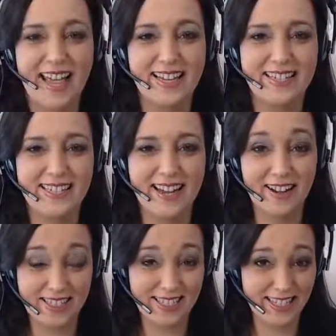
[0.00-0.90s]
and
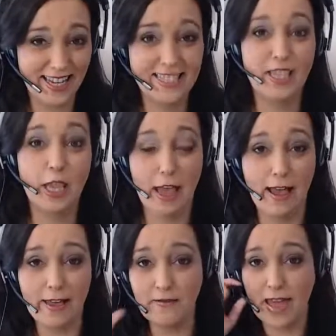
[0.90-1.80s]
on today's
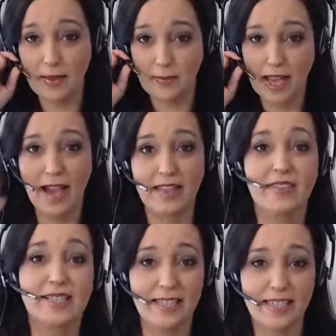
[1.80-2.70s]
live and
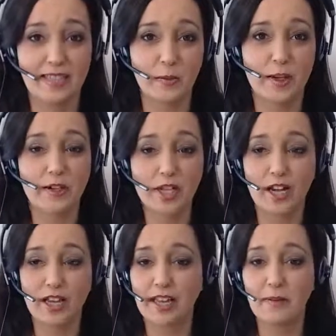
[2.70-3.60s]
behind the scenes, we are
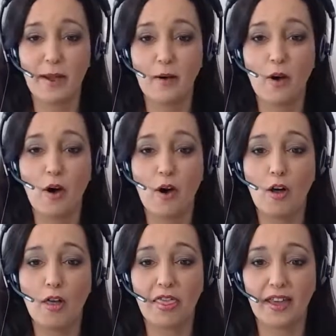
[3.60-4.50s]
talking about
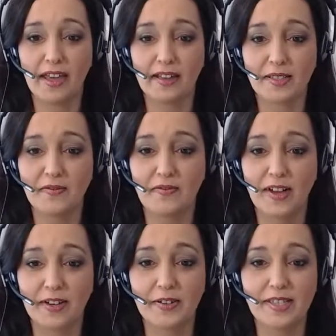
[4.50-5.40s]
all things
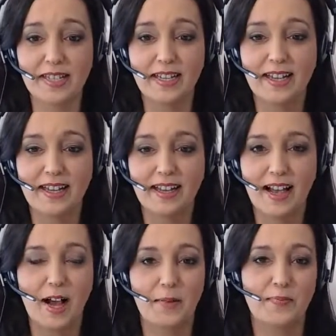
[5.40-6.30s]
funnels.
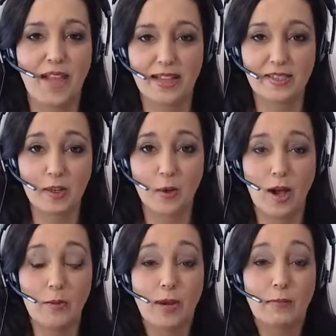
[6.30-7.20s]
And
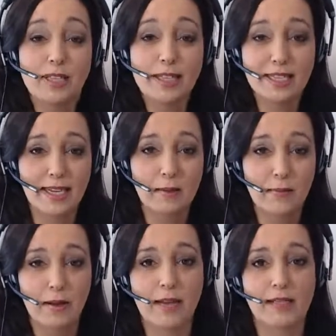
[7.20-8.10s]
so what I'm really excited
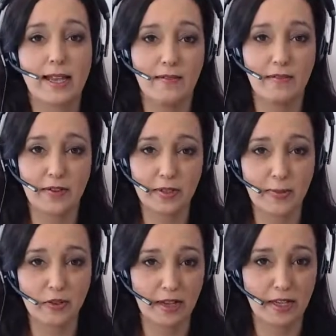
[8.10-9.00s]
about is I have a very
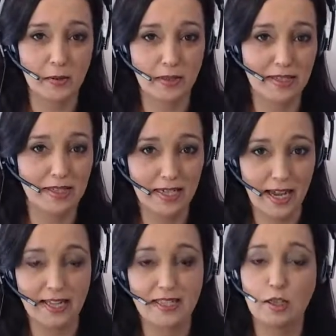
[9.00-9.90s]
special guest with us
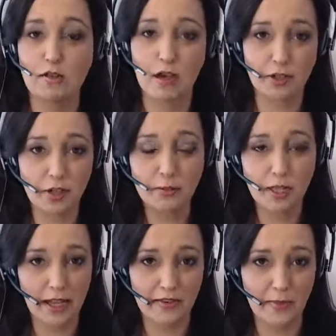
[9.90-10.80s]
today. It's a long-term
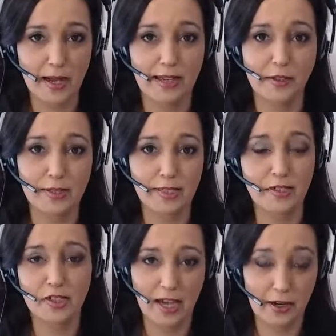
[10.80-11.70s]
client of mine,
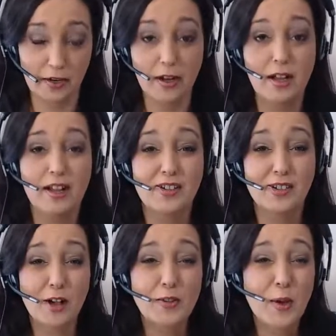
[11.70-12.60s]
Christen Schneider.
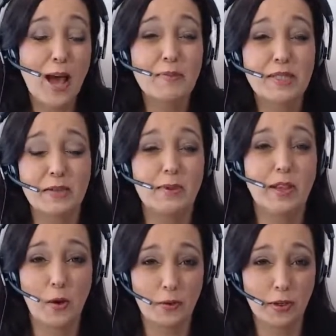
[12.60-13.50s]
She also happens to be
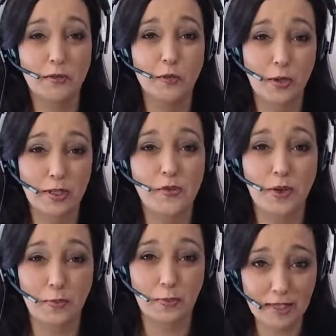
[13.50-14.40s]
the owner of Quiz For
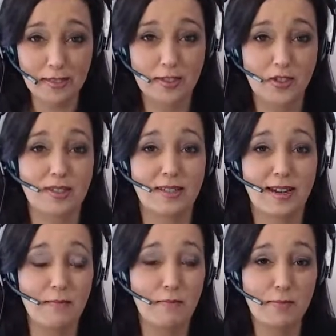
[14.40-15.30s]
Your Biz, and she's a
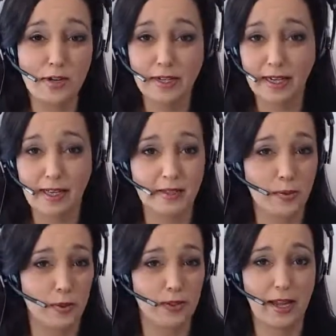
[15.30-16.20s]
marketing
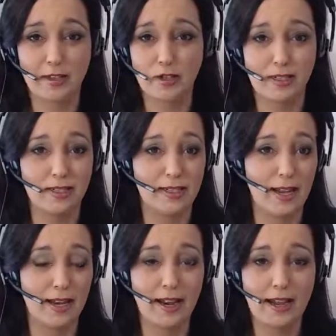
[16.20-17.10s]
expert, and she is
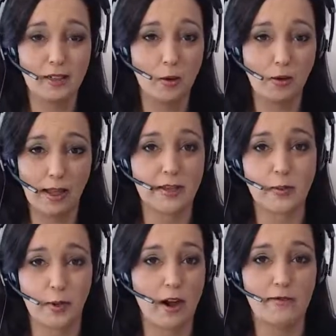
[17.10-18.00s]
a total
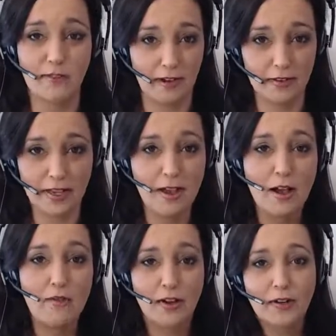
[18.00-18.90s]
expert on funnels.
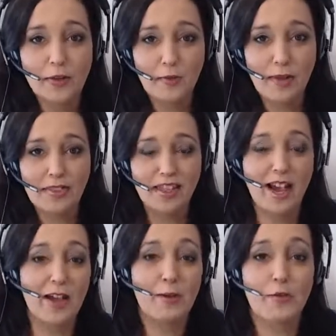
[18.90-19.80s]
Funnels aren't my
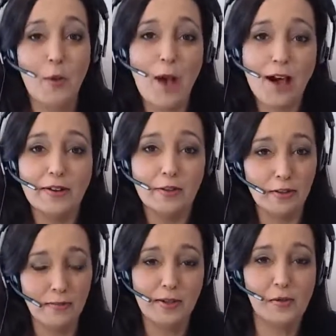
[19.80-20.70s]
thing. I don't know how to
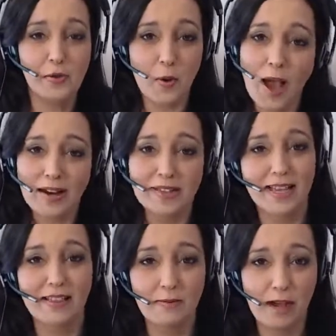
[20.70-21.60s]
do them. I don't know how to
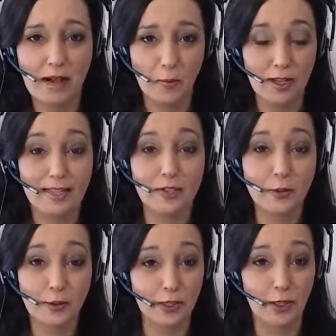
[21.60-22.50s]
set them up. While I
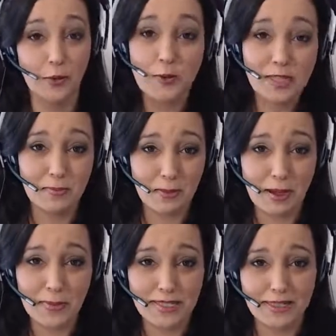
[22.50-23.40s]
certainly use them in
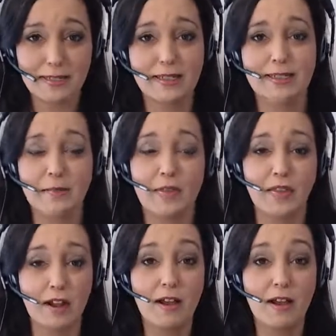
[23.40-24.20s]
my business, it's something that